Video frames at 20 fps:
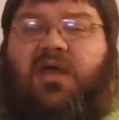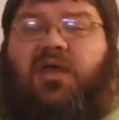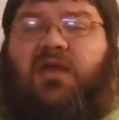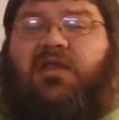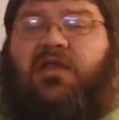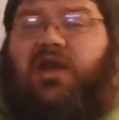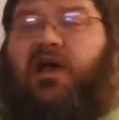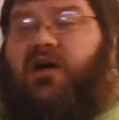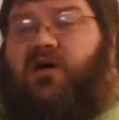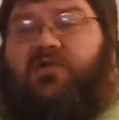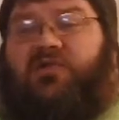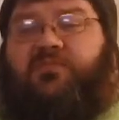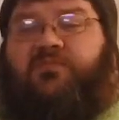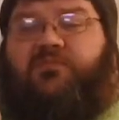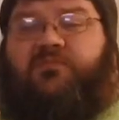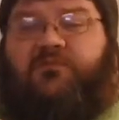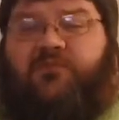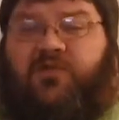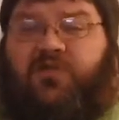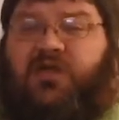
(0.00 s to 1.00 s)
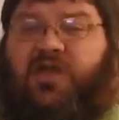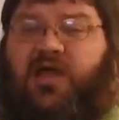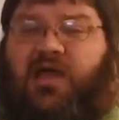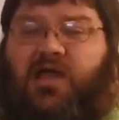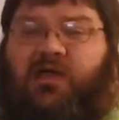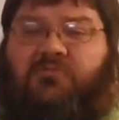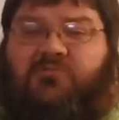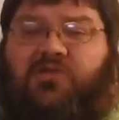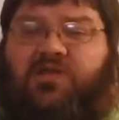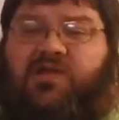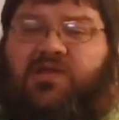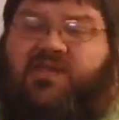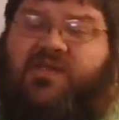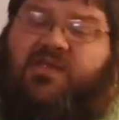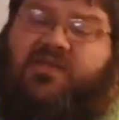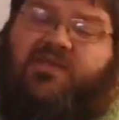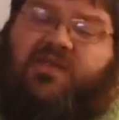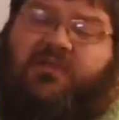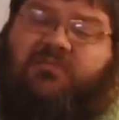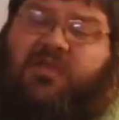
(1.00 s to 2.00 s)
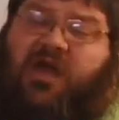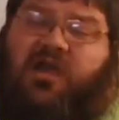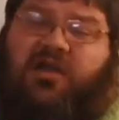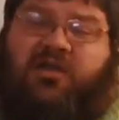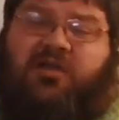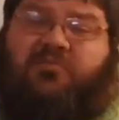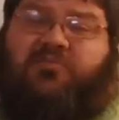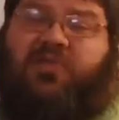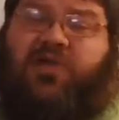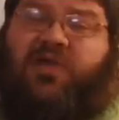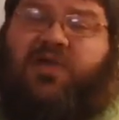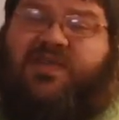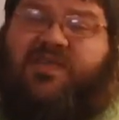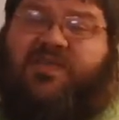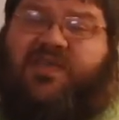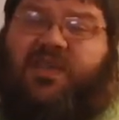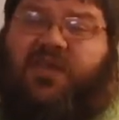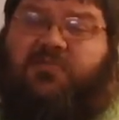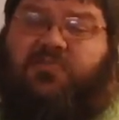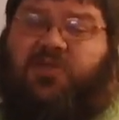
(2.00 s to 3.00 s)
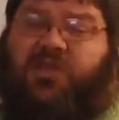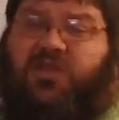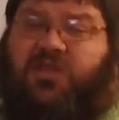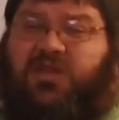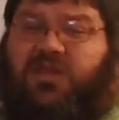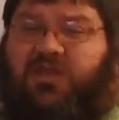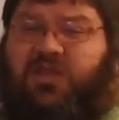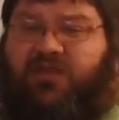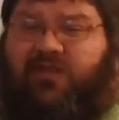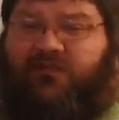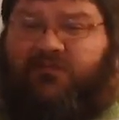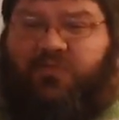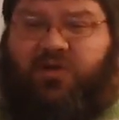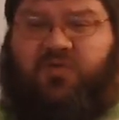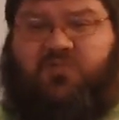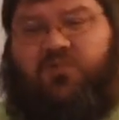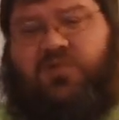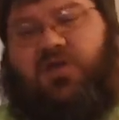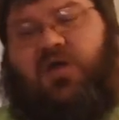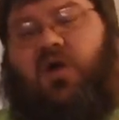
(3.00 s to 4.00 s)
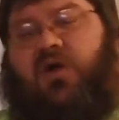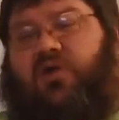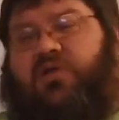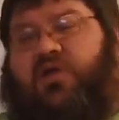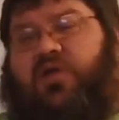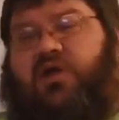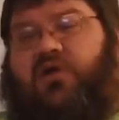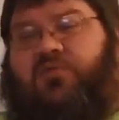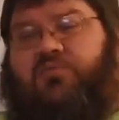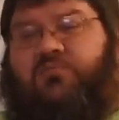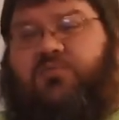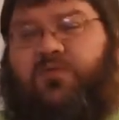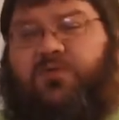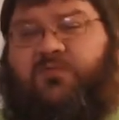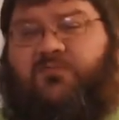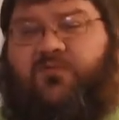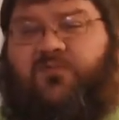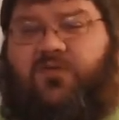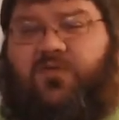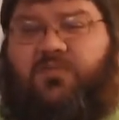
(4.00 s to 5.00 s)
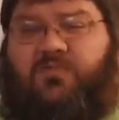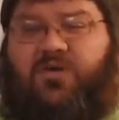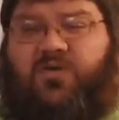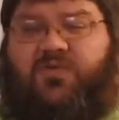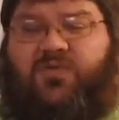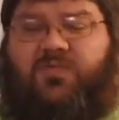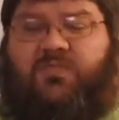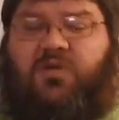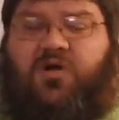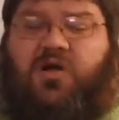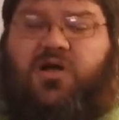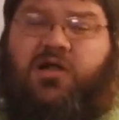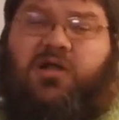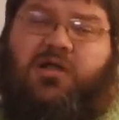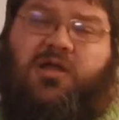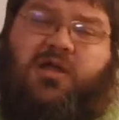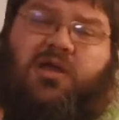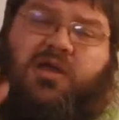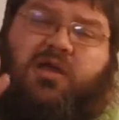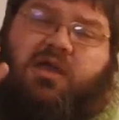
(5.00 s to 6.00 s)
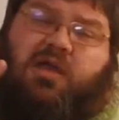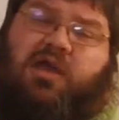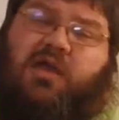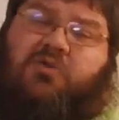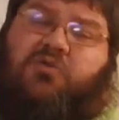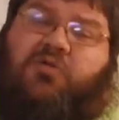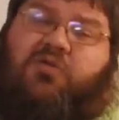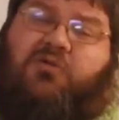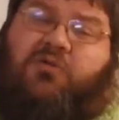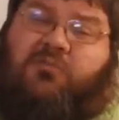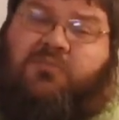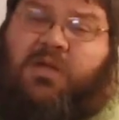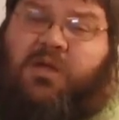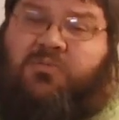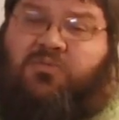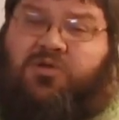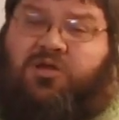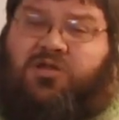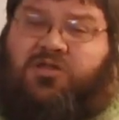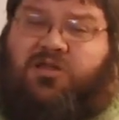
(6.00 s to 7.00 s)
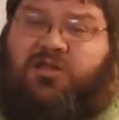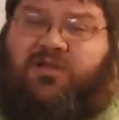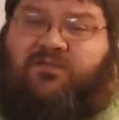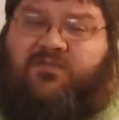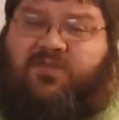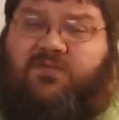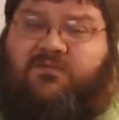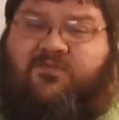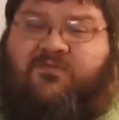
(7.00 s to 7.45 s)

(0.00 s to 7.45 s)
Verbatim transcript: Now, for time reasons, I'm not going to play a snippet of these, but we all know them for the most part, and we remember and love them.